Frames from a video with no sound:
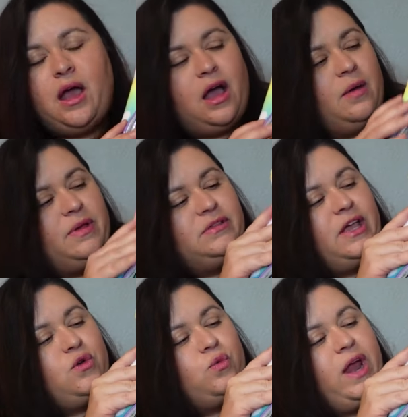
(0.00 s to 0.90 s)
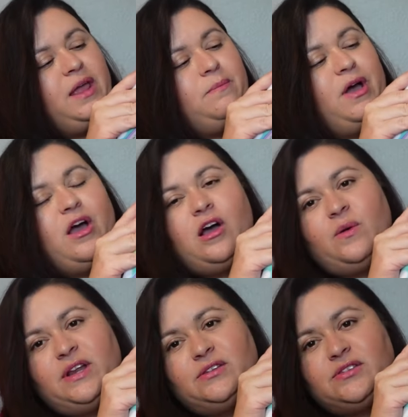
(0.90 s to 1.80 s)
Um, it's like rainbow
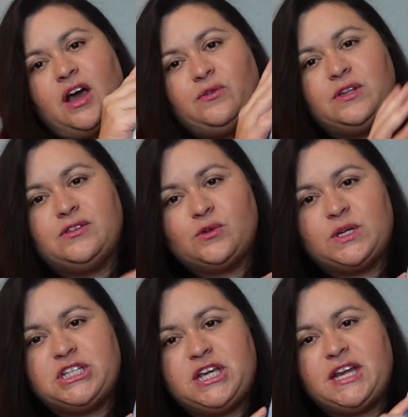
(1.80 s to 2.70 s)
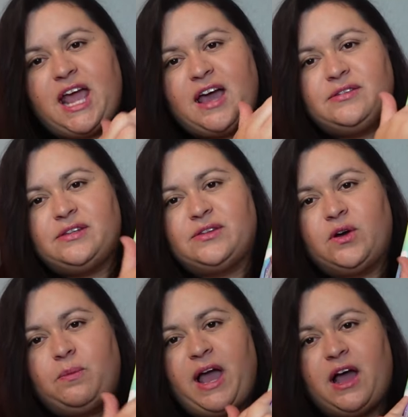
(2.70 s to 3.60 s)
and it's soft and squishy and it has this
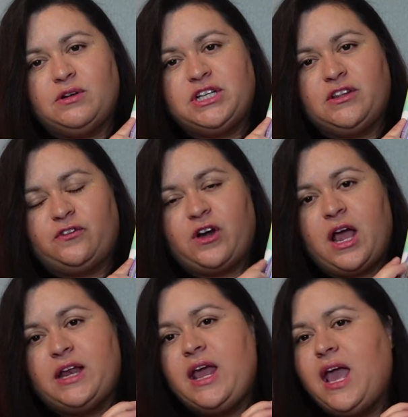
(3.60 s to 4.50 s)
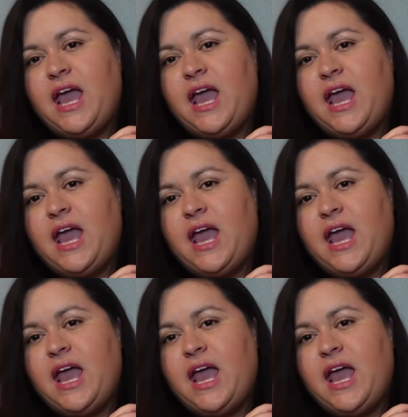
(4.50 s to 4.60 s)
little pouch in the front.